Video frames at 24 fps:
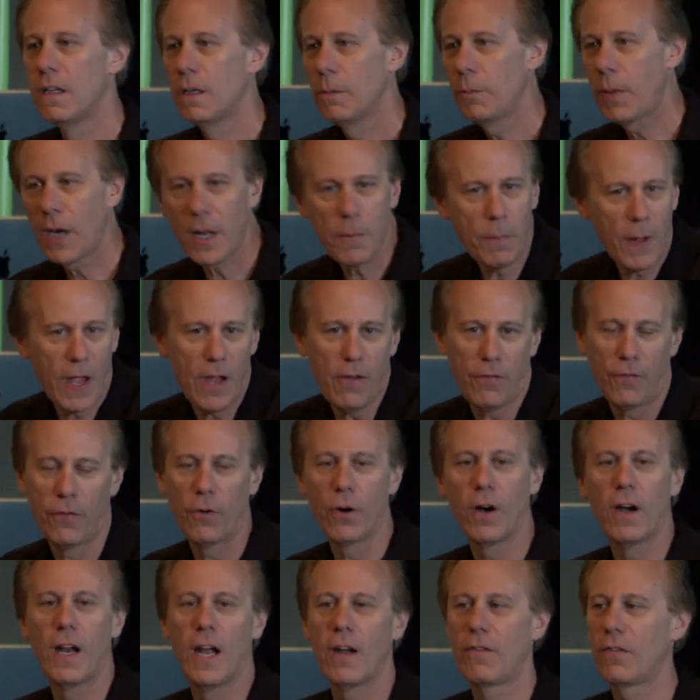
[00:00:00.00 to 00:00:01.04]
But I pay
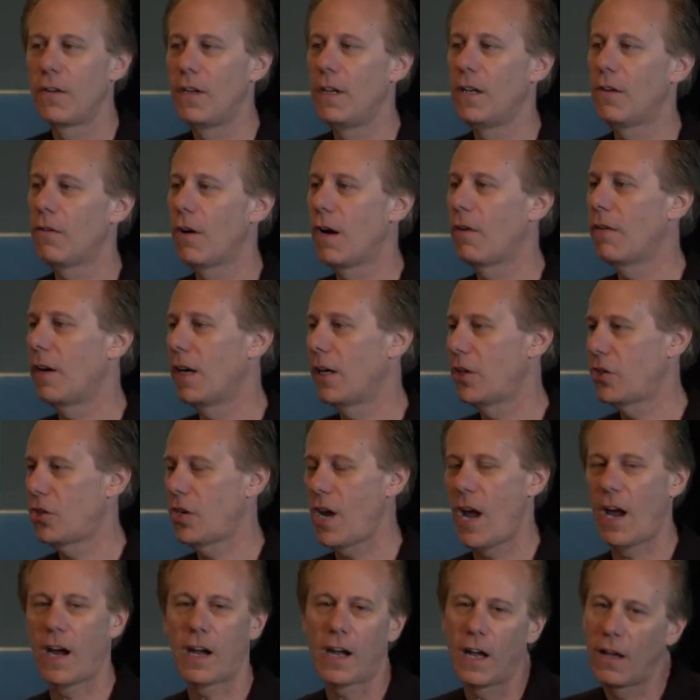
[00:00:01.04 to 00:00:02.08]
for it. Every year I write a
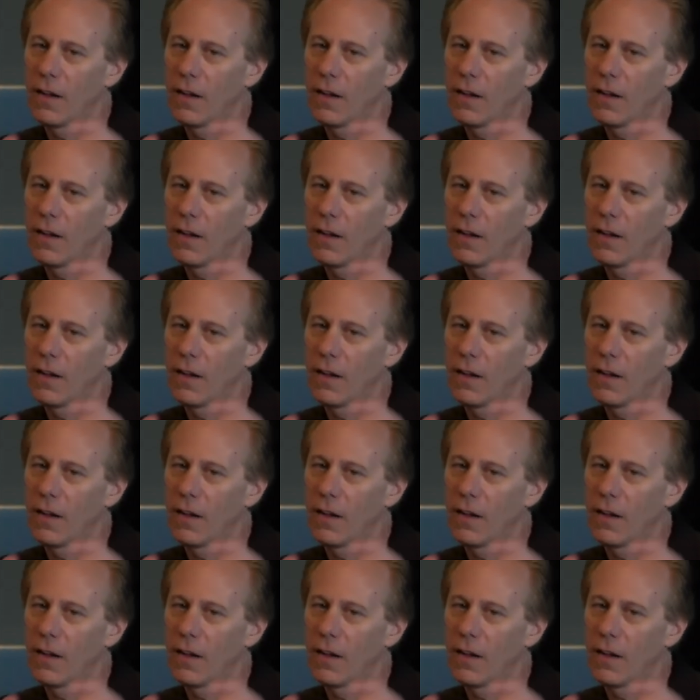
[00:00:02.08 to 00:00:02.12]
check. I